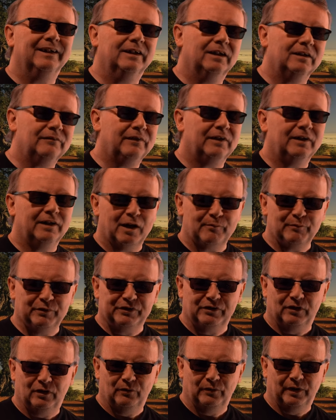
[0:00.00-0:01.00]
giving
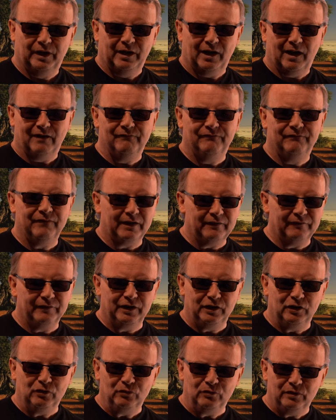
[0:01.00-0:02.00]
Namutoni a very
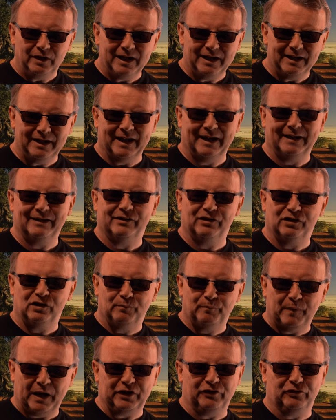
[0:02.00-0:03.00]
unique and
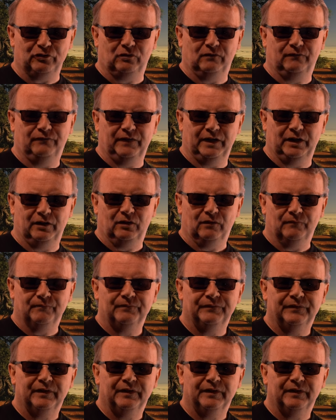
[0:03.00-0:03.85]
special feel.